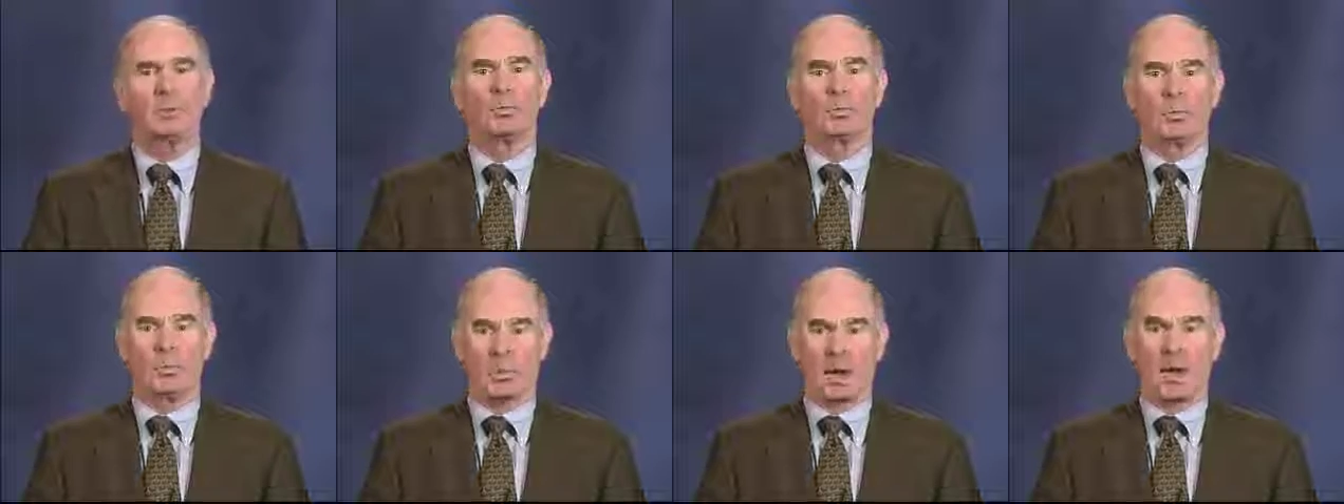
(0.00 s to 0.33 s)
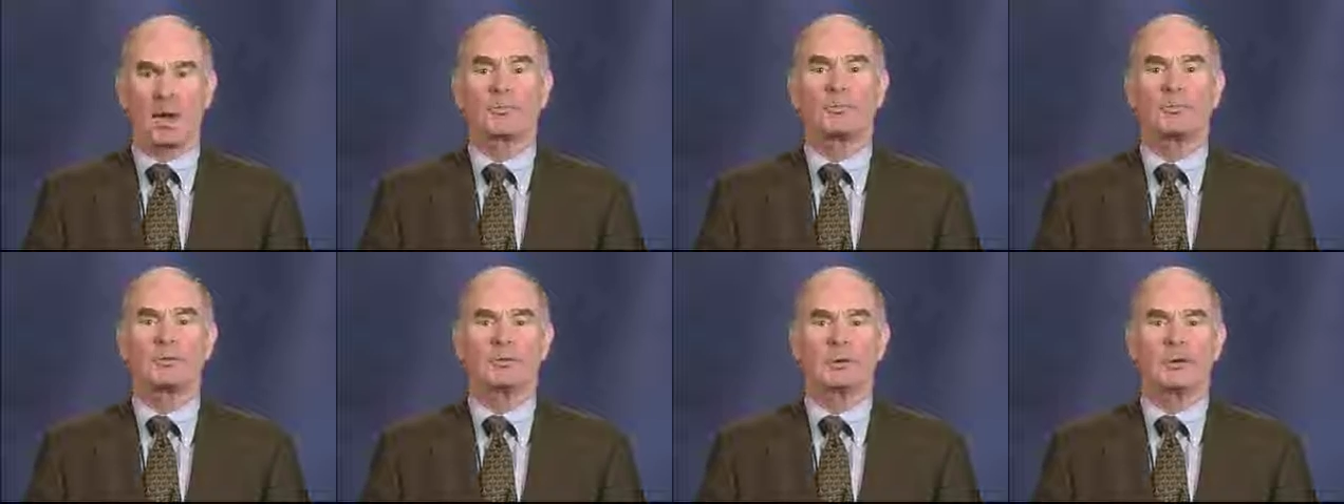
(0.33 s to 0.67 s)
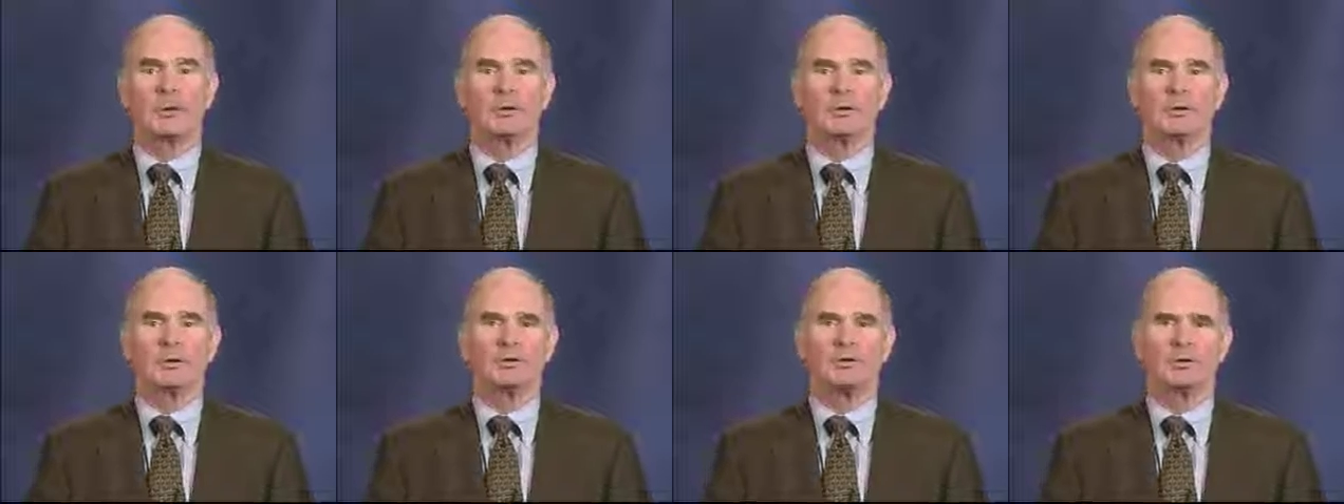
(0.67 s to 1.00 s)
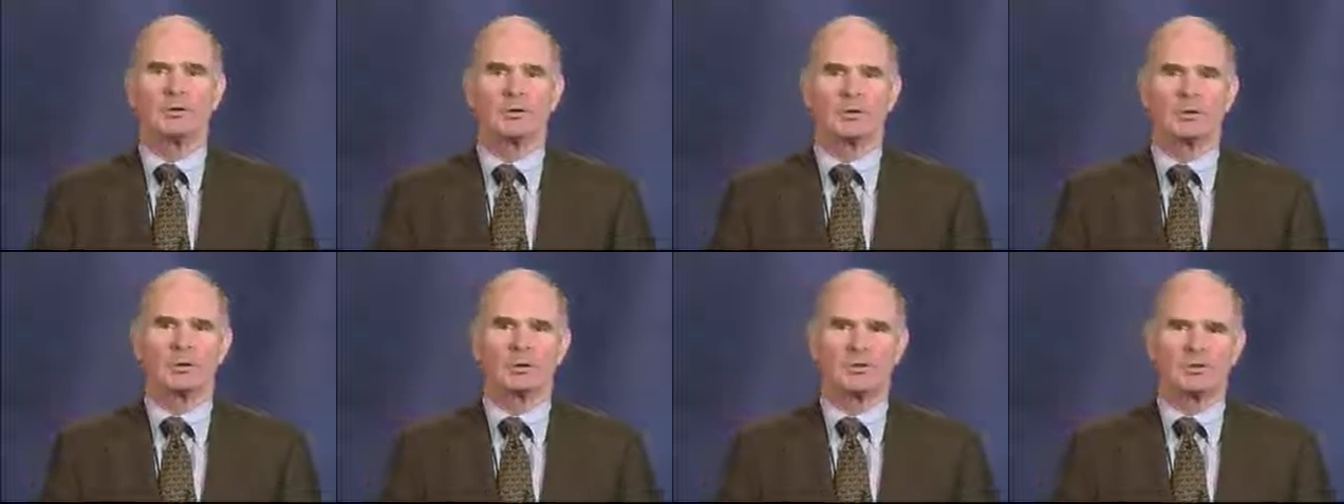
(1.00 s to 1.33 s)
will operate in
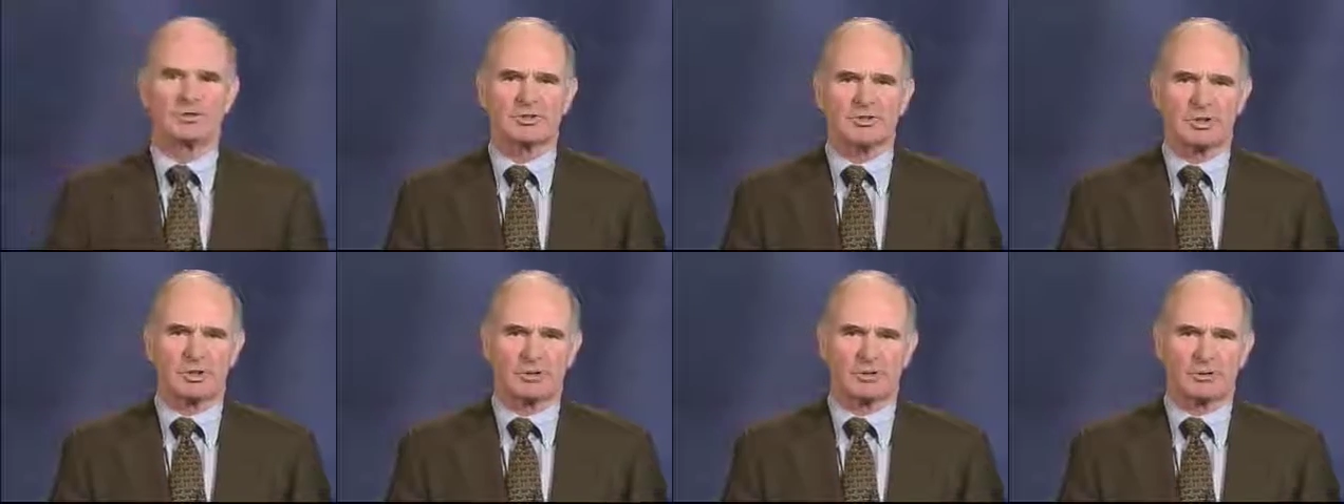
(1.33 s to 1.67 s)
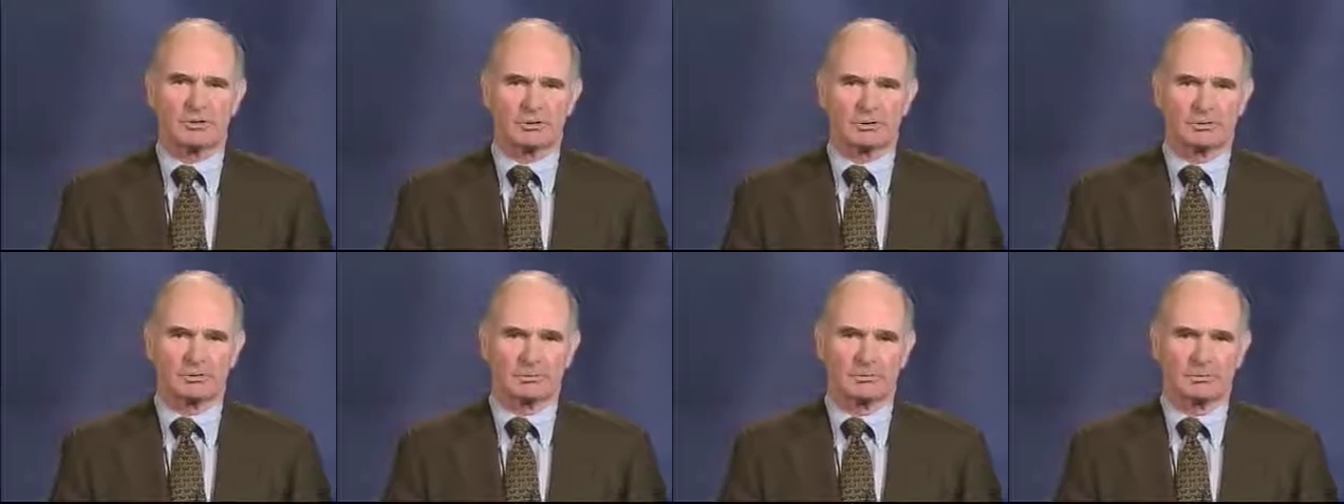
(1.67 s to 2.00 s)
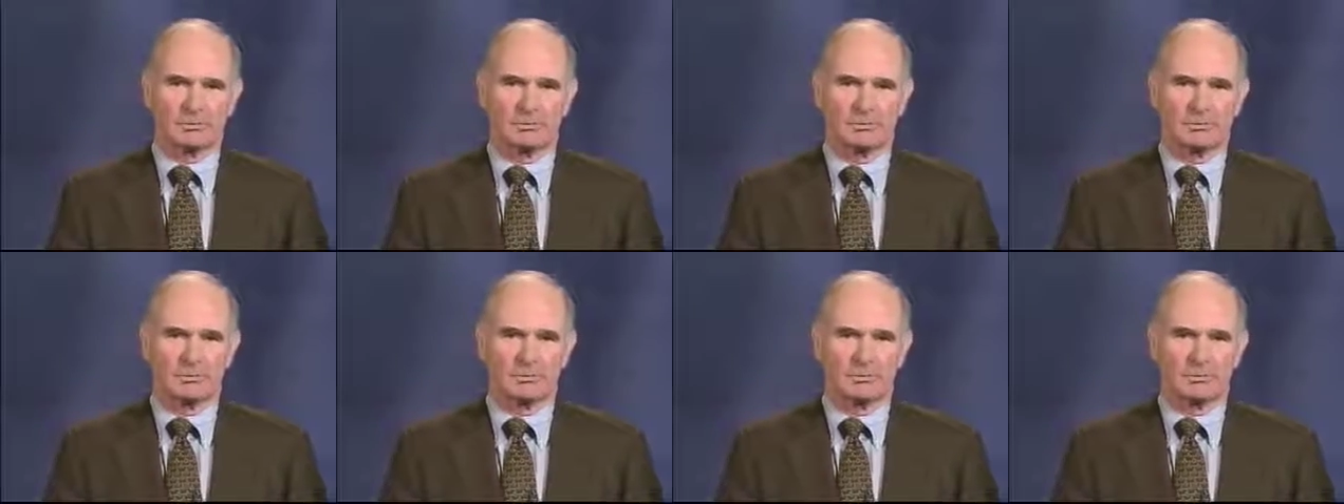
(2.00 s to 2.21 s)
the organization.